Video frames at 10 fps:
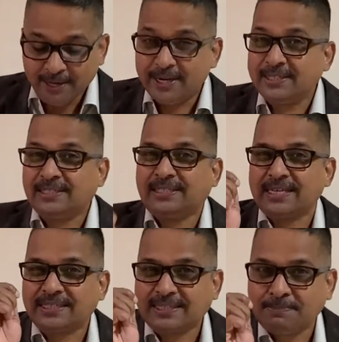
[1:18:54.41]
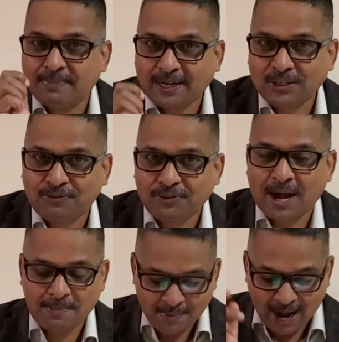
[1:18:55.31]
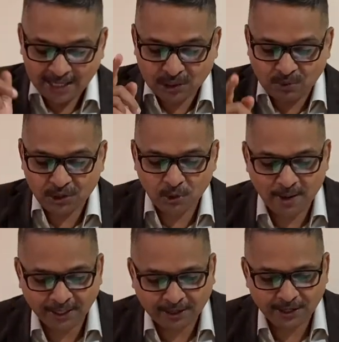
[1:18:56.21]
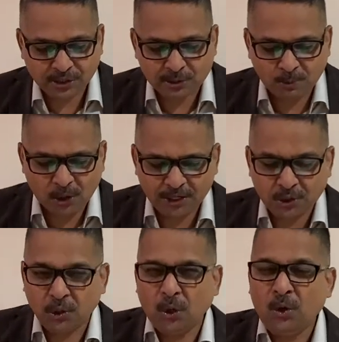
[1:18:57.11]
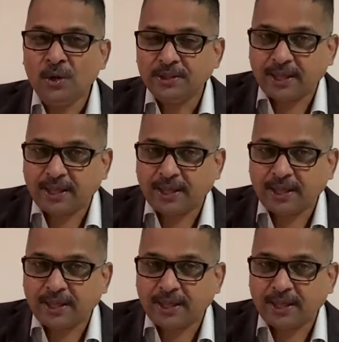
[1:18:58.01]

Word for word: It's just a matter of time. I just want you to be encouraged this morning to know